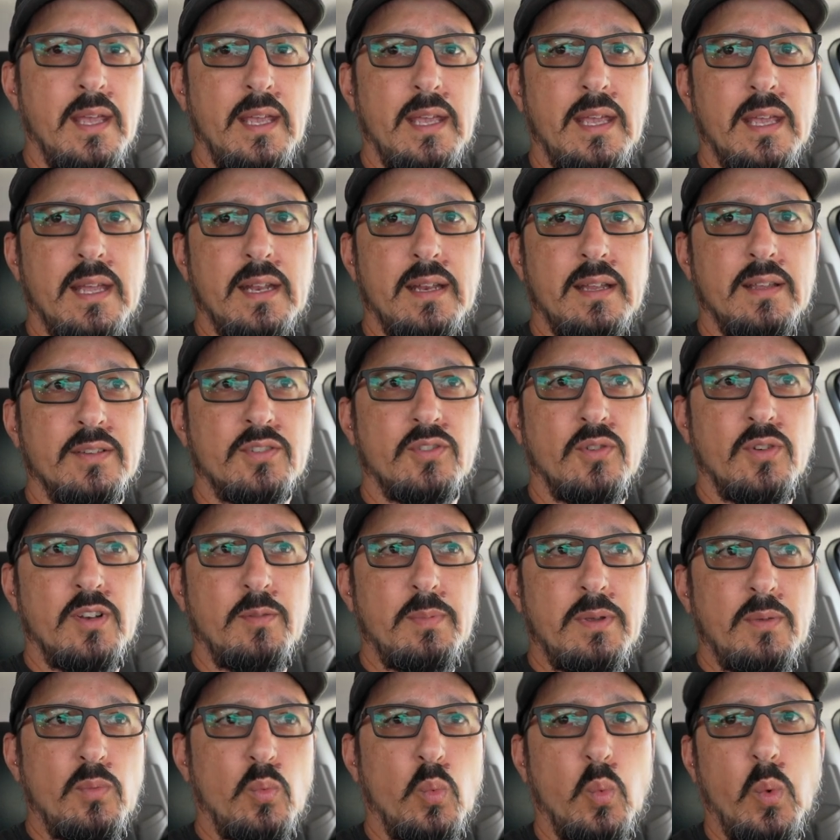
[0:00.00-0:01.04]
It is going to
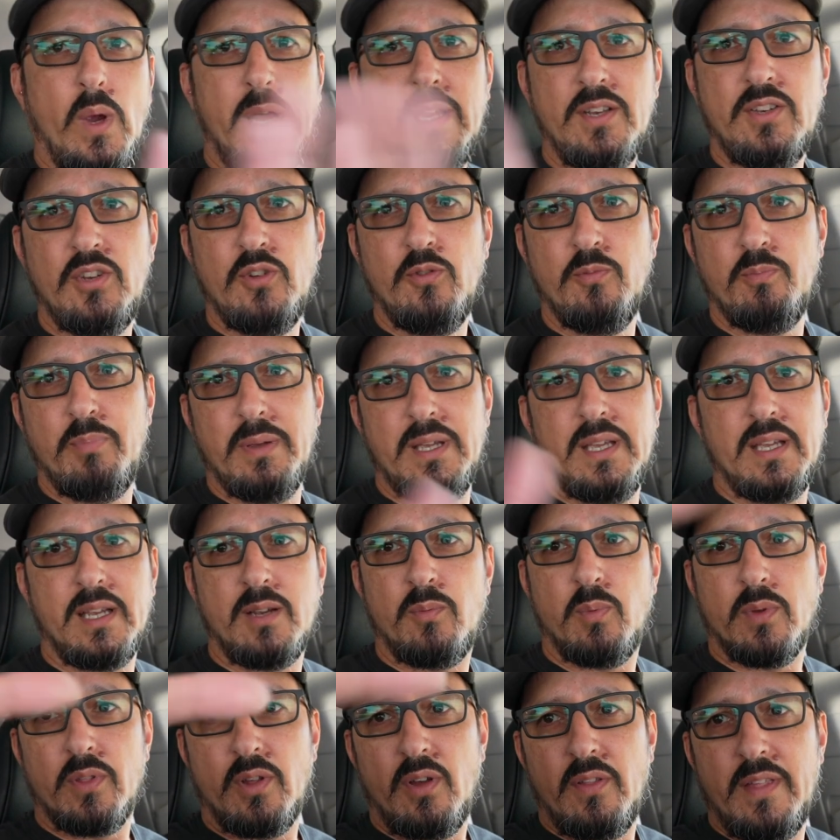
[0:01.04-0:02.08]
be way too big
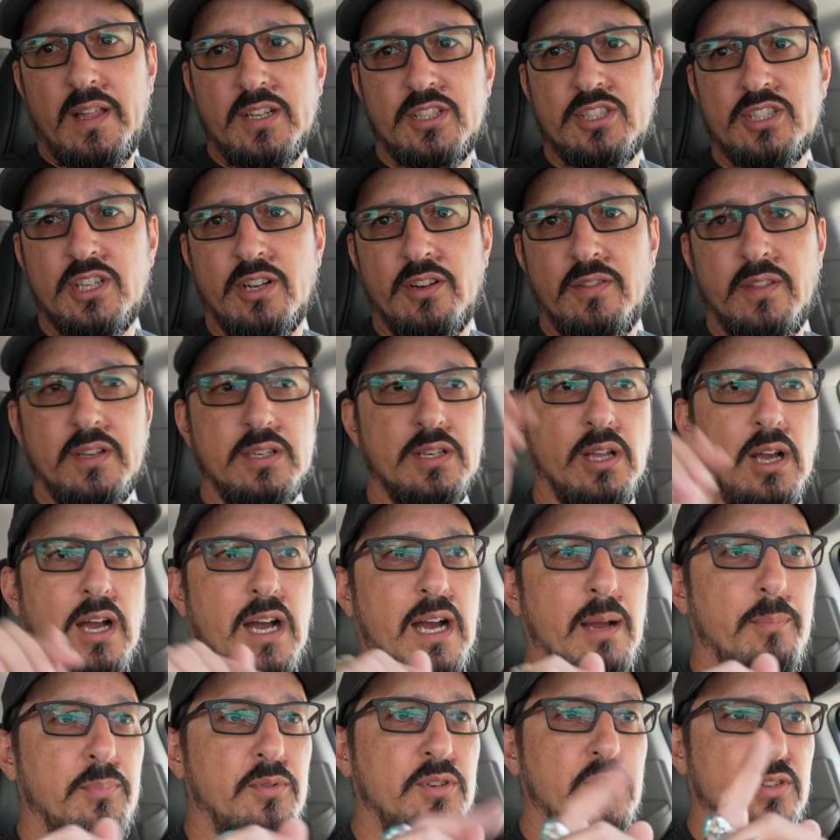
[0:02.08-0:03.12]
with all that shit on the
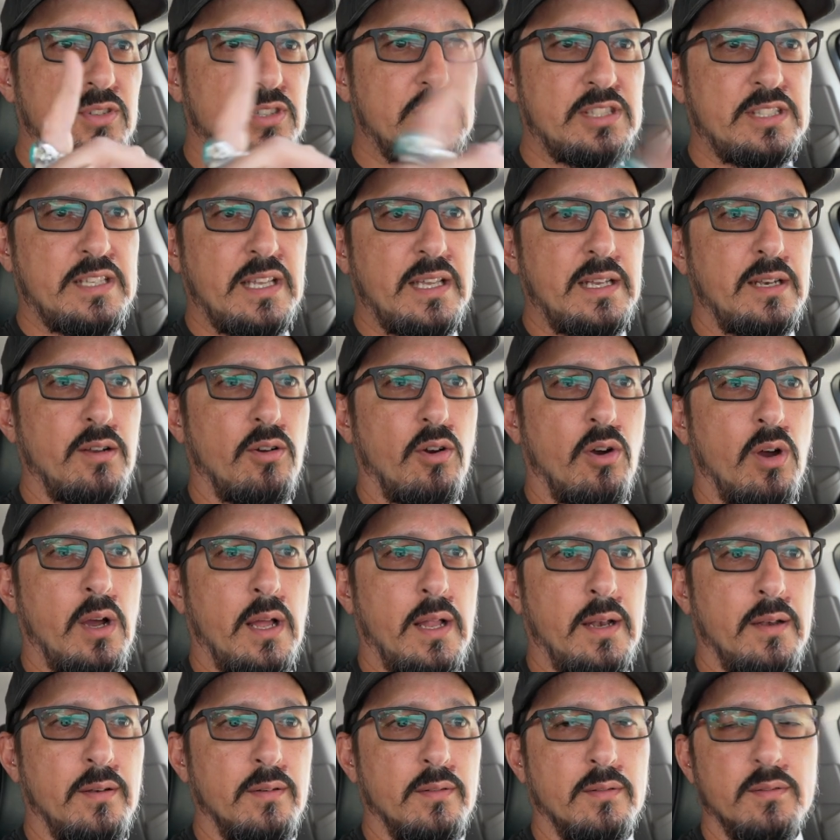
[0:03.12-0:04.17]
top to sit
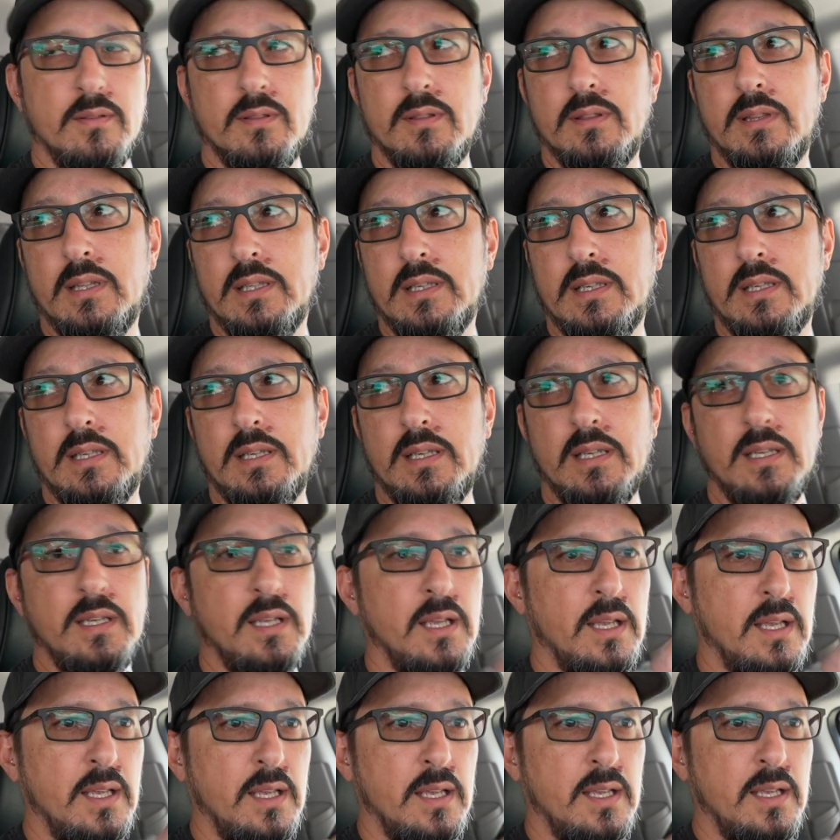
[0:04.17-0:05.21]
on the
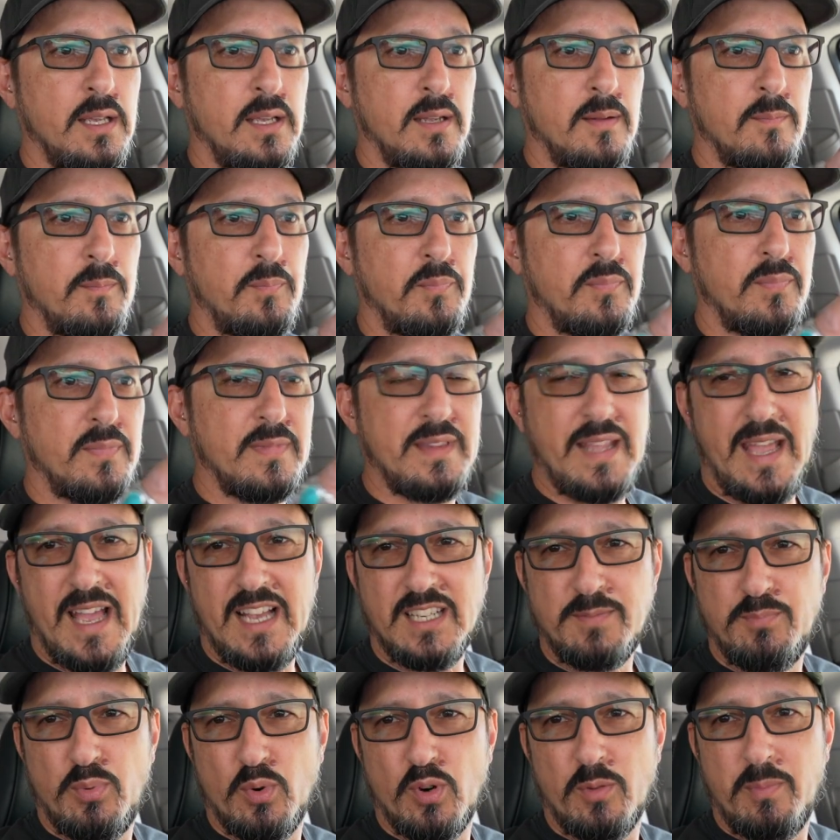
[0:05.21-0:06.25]

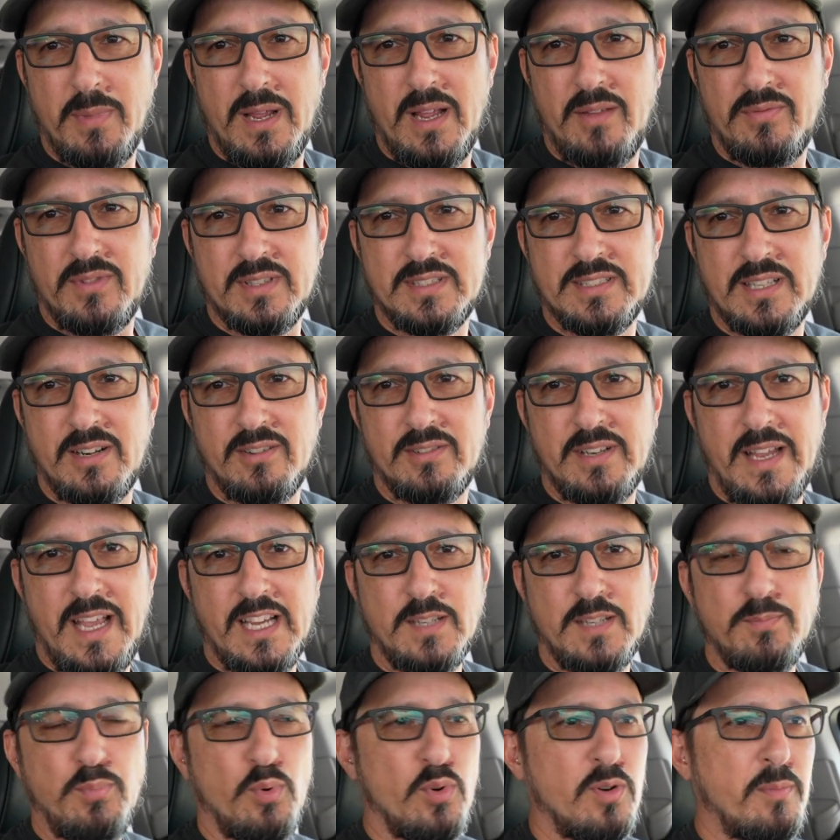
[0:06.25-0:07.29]
dashboard mount, the center
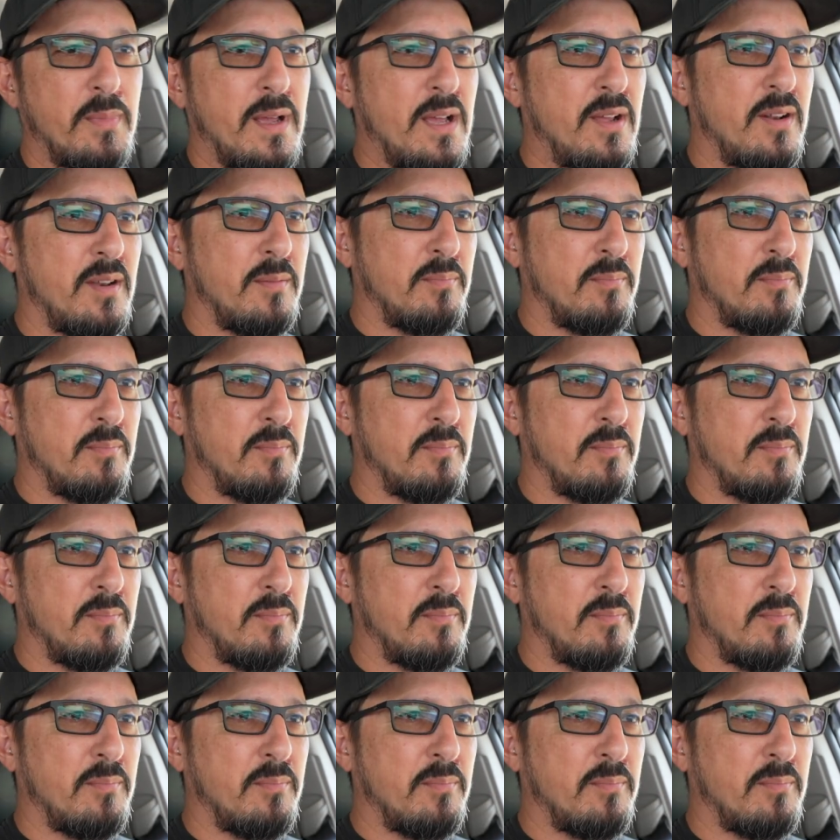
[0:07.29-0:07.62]
dashboard mount.